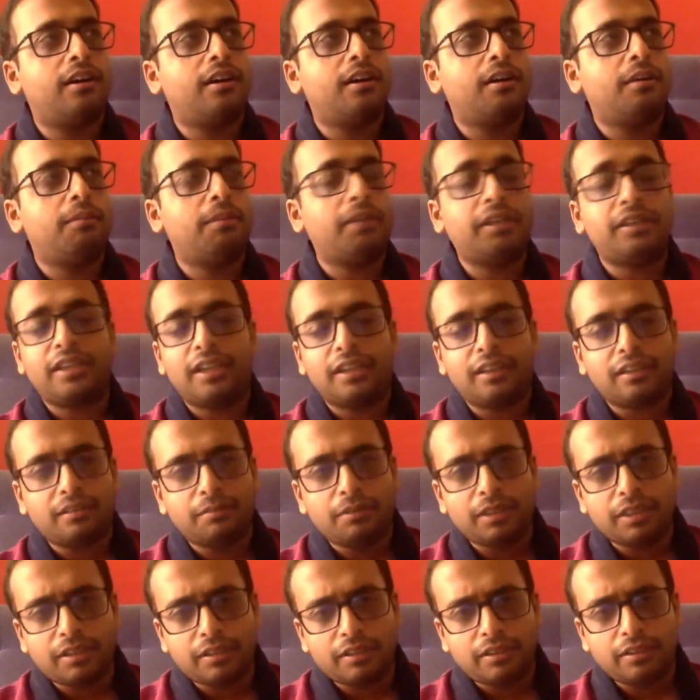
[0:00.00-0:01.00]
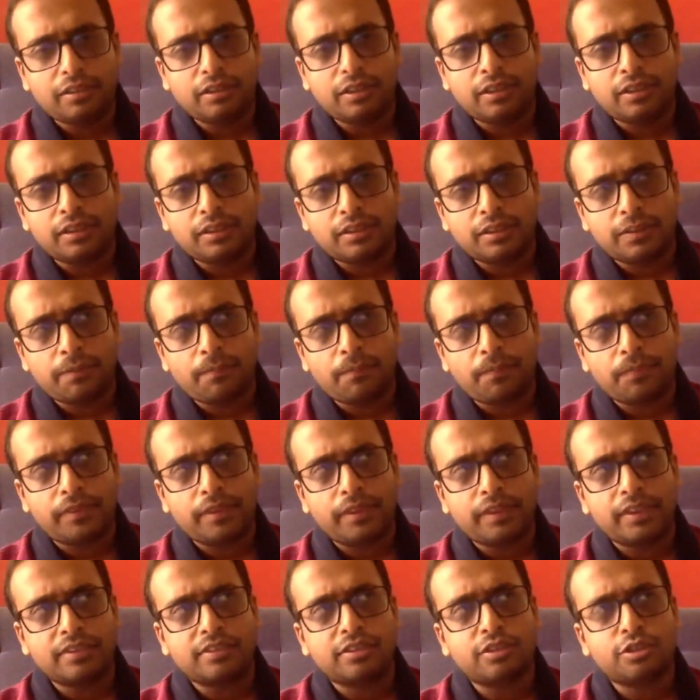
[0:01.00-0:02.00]
but
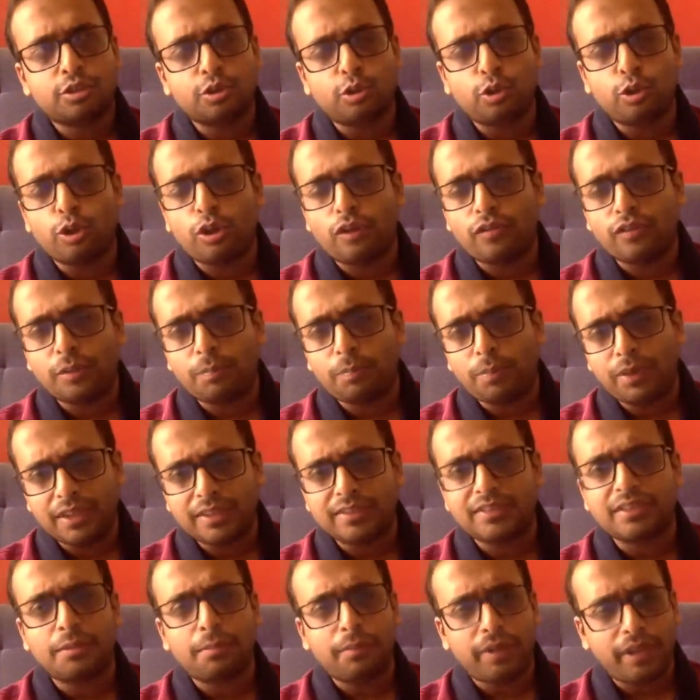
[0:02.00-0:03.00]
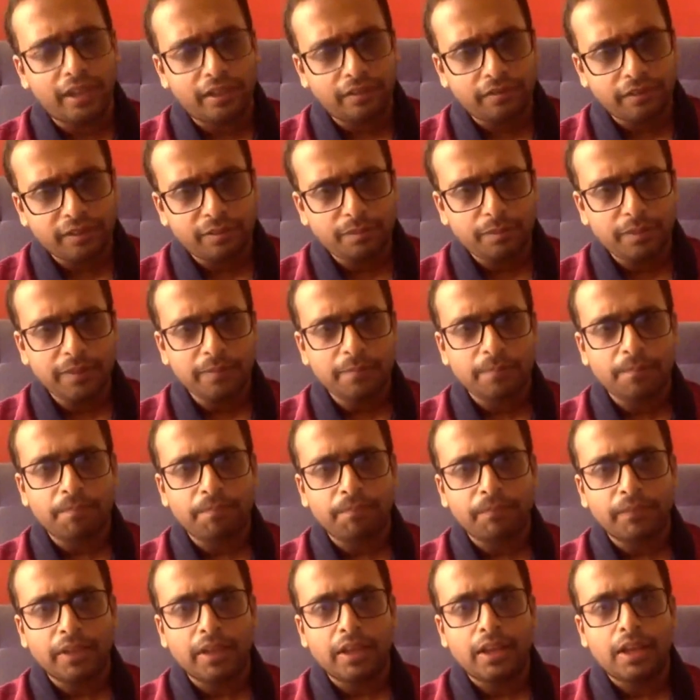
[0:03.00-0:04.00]
the soul of the place remained with me,
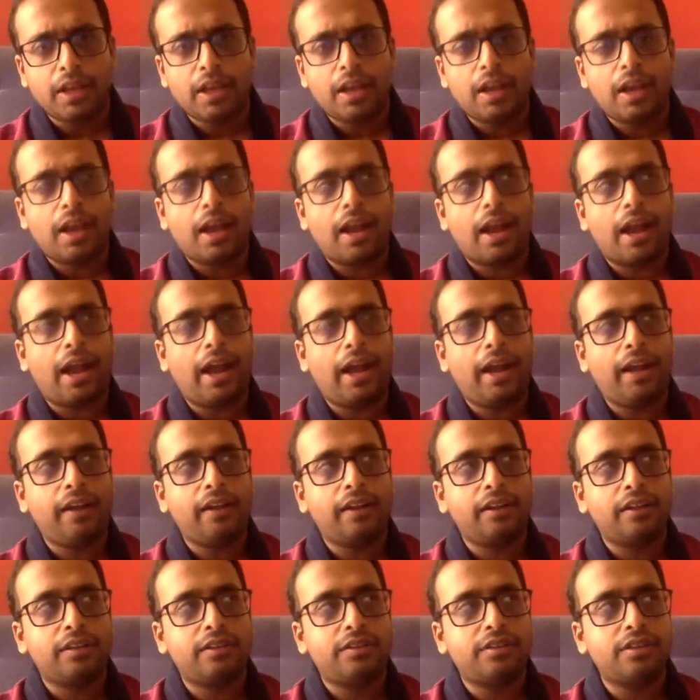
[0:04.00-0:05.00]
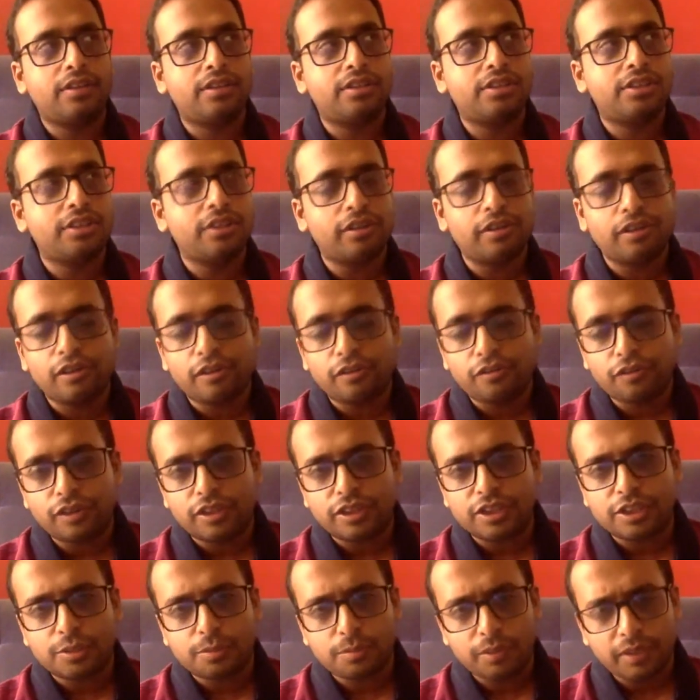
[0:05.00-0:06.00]
and the children of
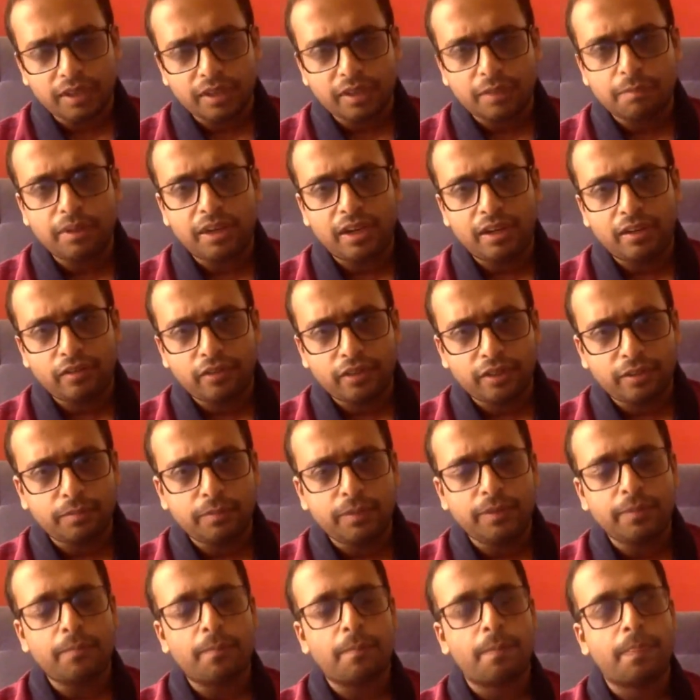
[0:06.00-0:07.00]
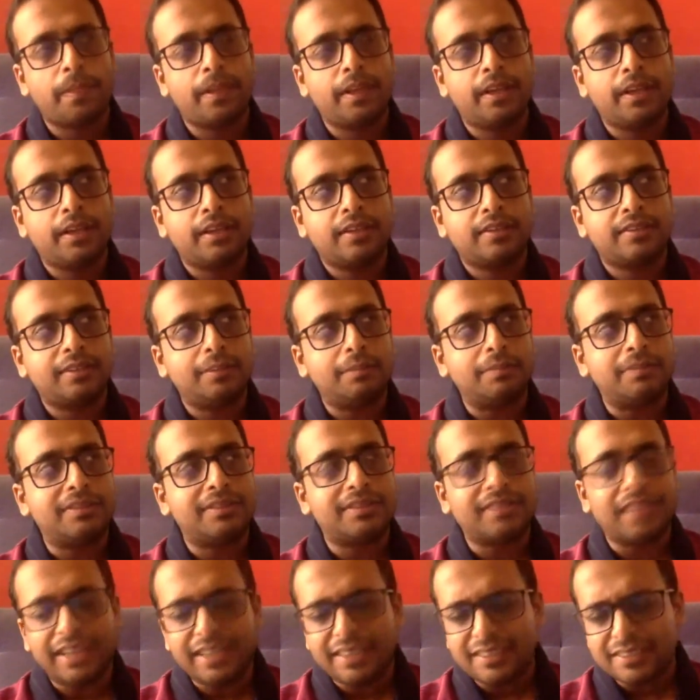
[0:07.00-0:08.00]
Kashmir remained with me. Some
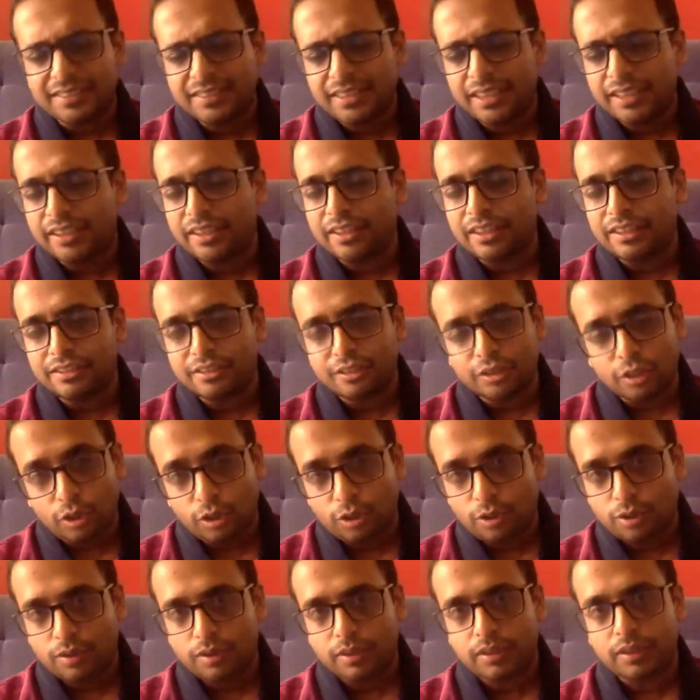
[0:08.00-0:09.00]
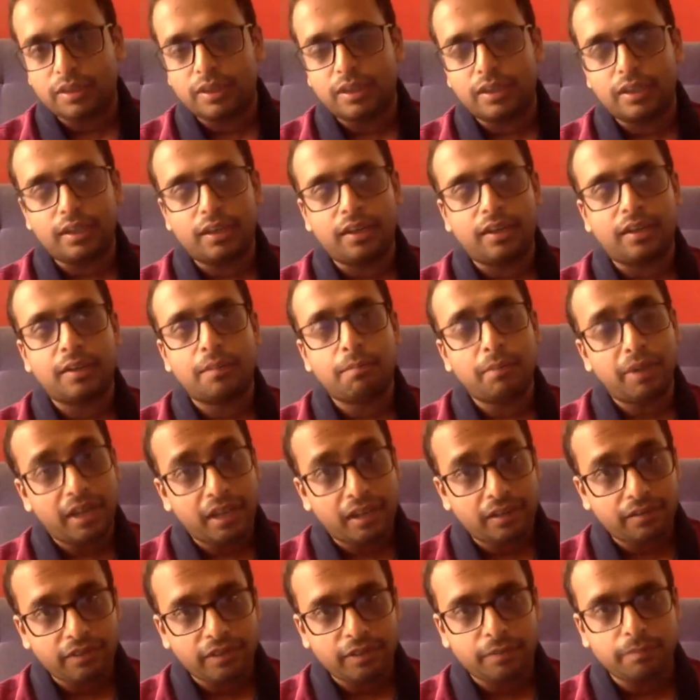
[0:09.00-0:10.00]
sights that I saw remained
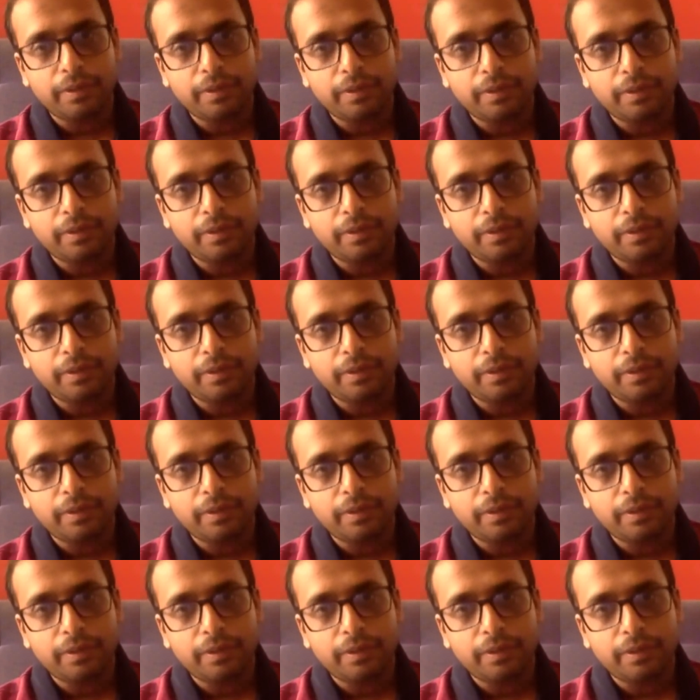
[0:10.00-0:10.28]
with me.